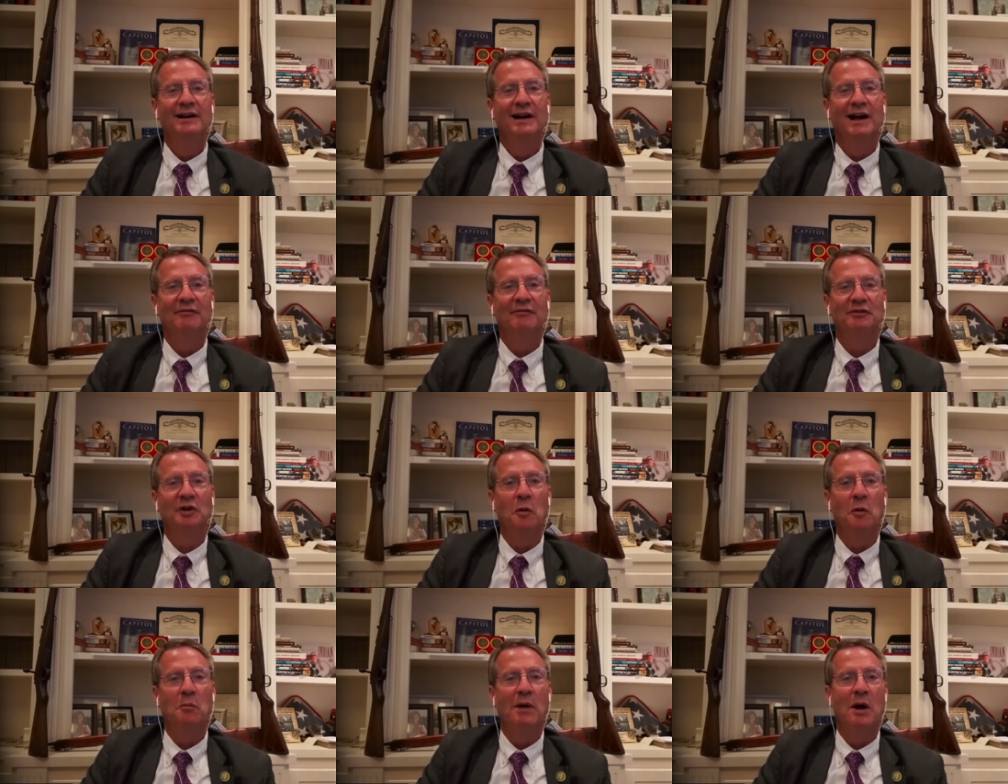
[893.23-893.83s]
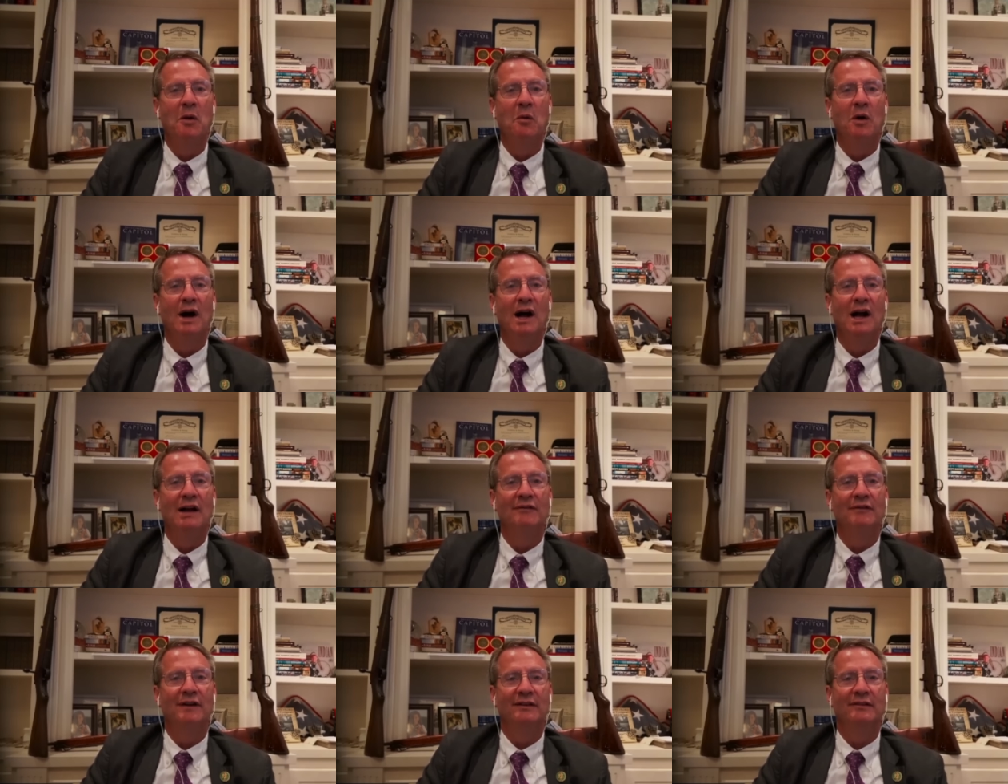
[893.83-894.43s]
I've told my
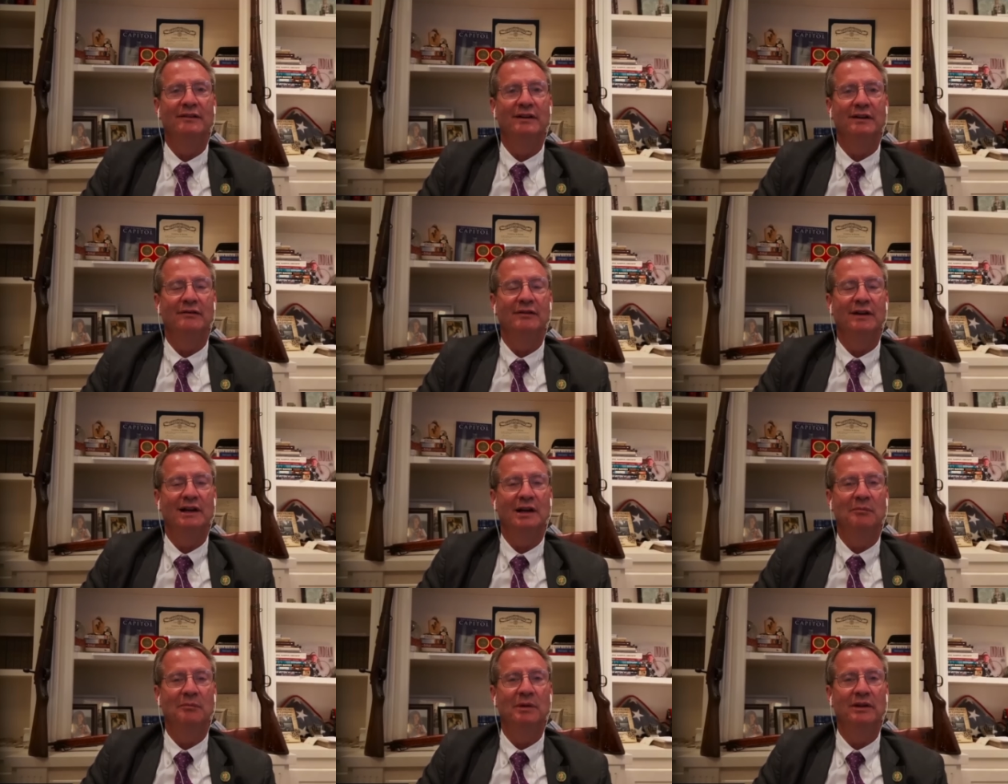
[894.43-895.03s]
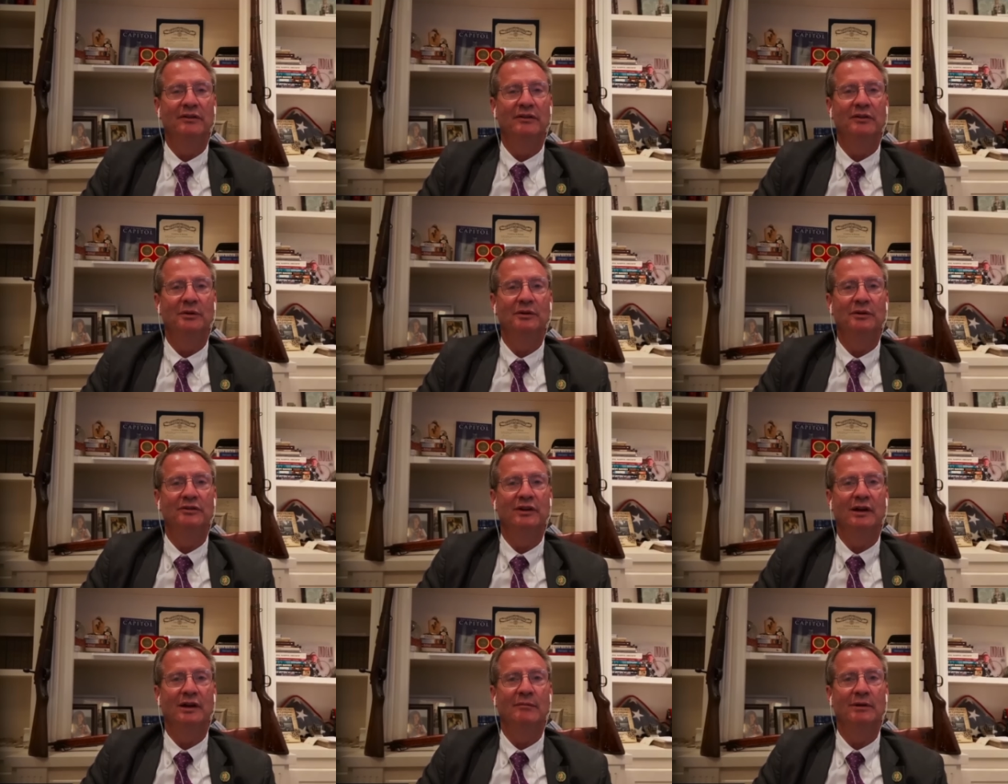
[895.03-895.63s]
wife, I said, if I commit
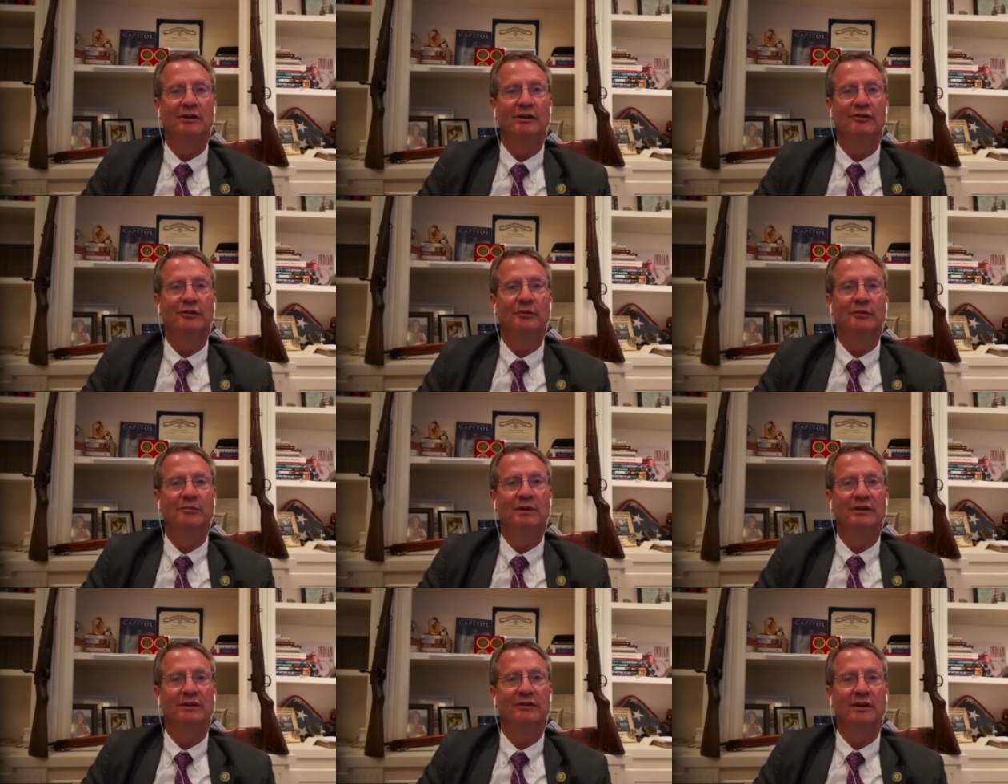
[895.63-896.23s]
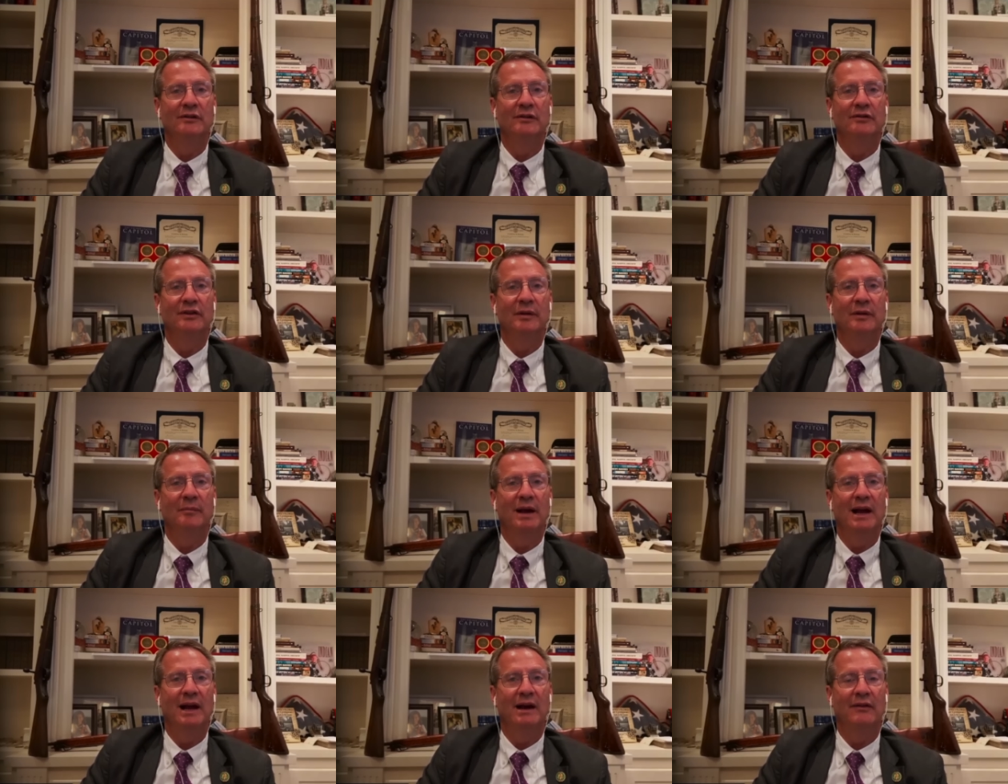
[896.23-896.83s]
suicide by shooting myself in
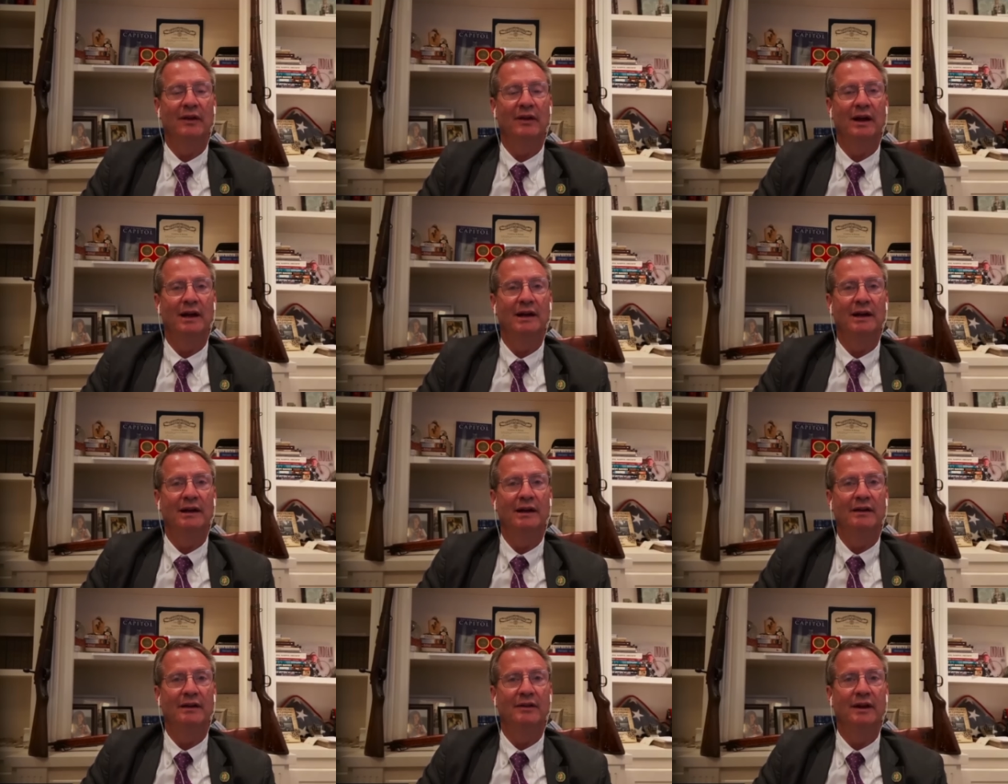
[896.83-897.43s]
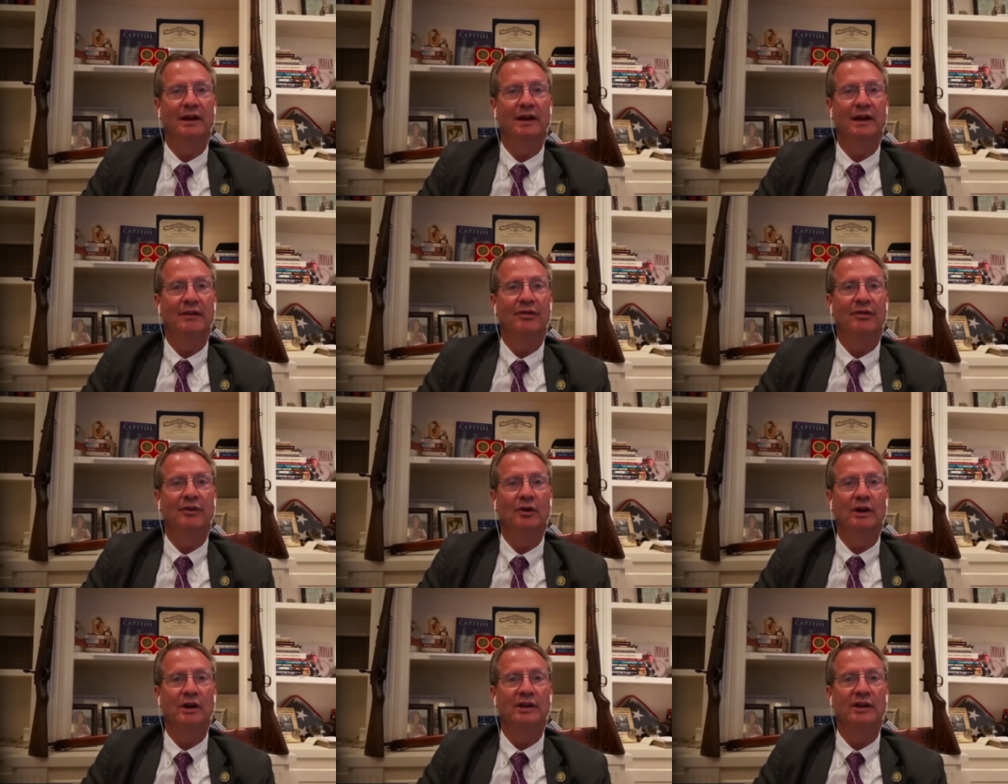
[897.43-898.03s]
the back of the
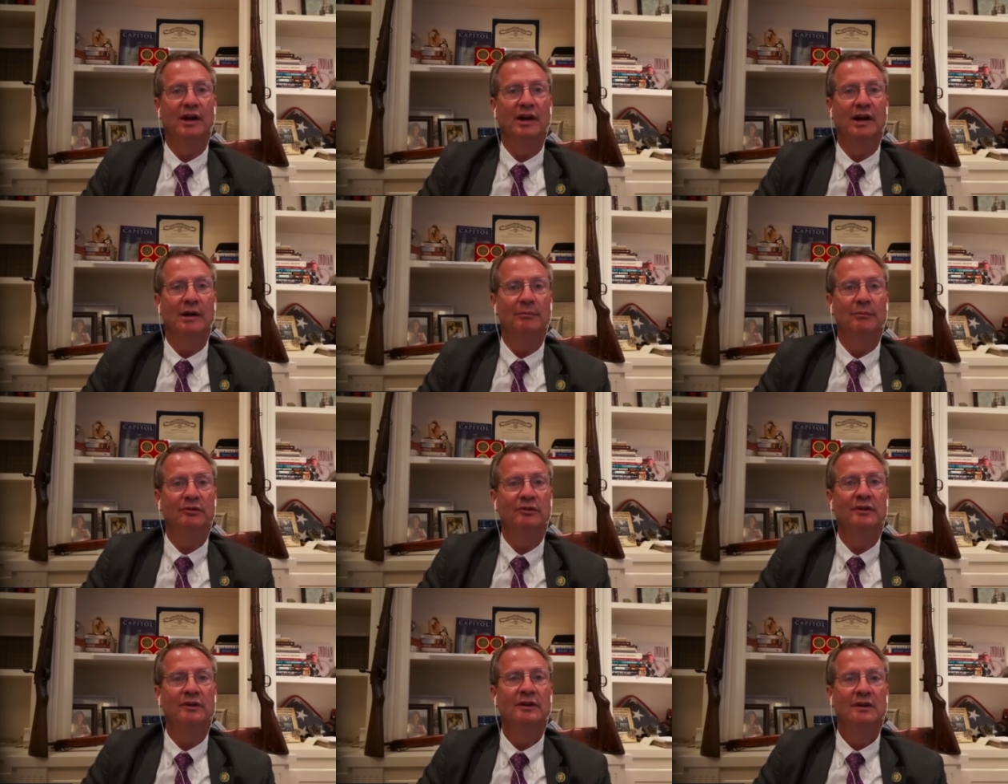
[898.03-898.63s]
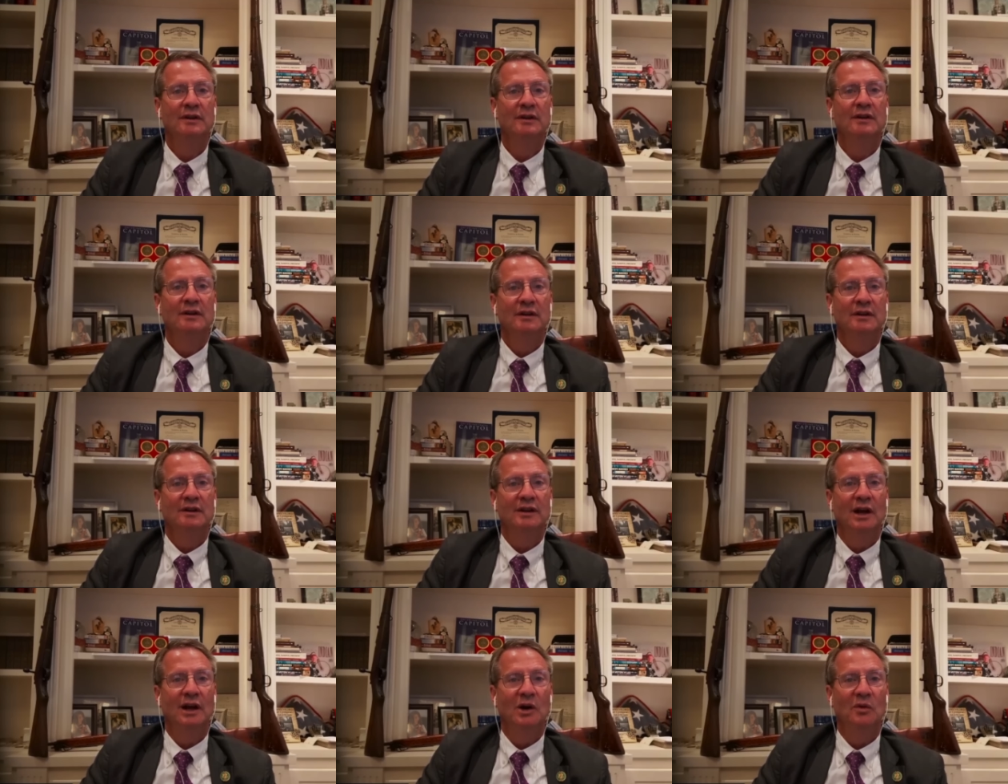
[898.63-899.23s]
head 3 times,
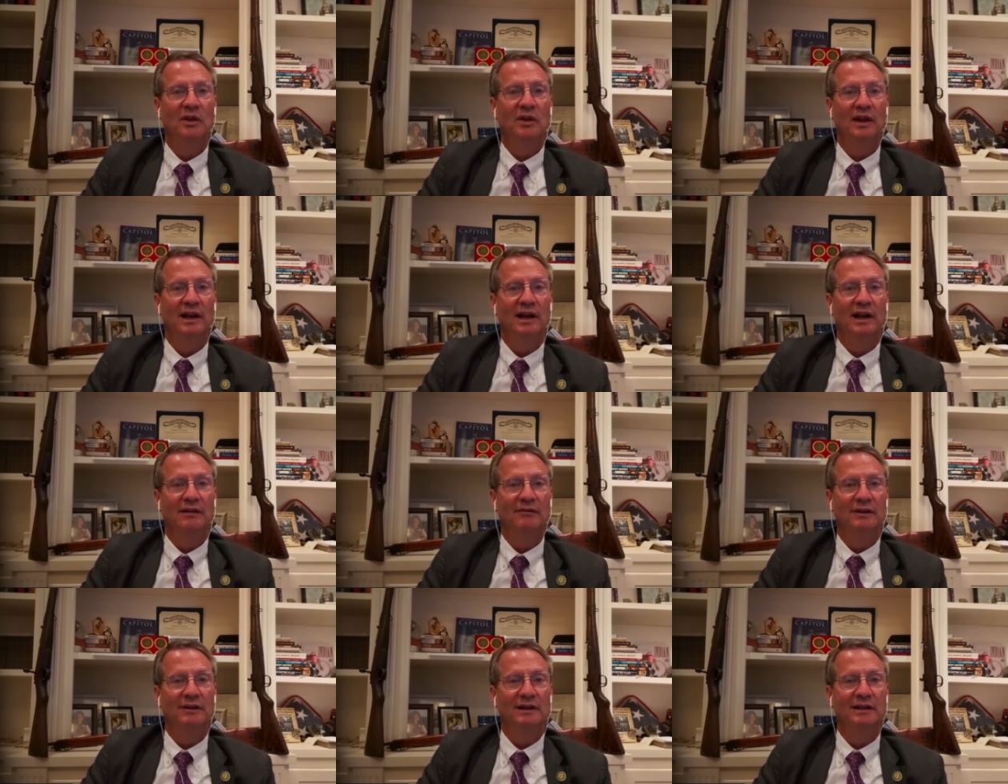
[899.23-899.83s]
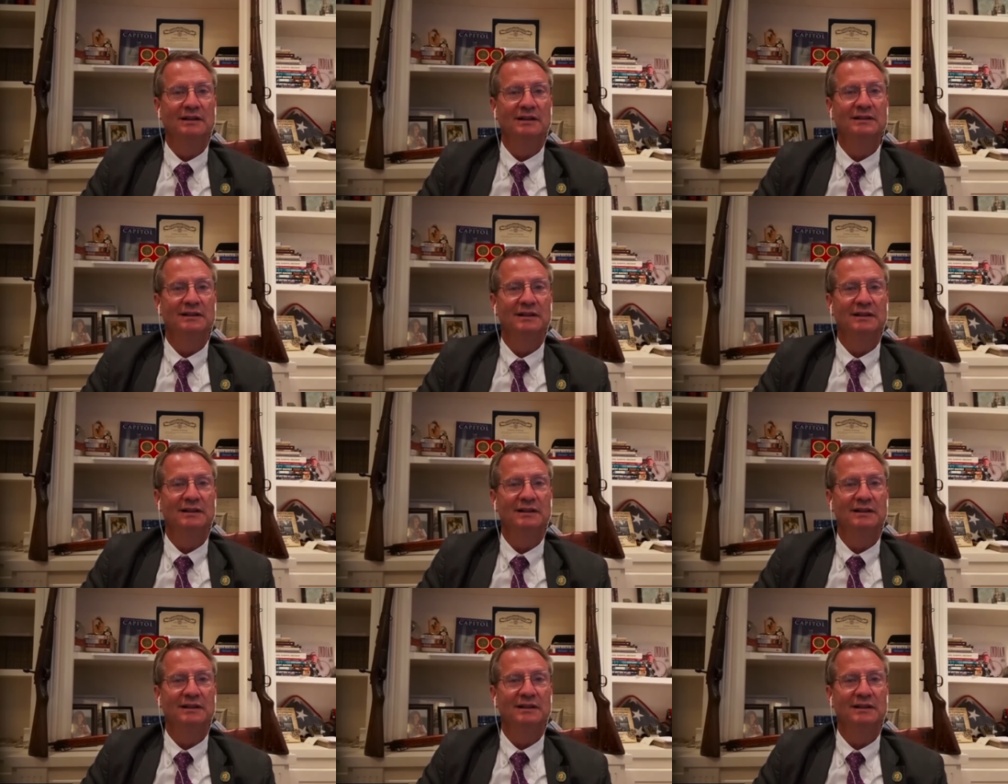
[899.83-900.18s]
know that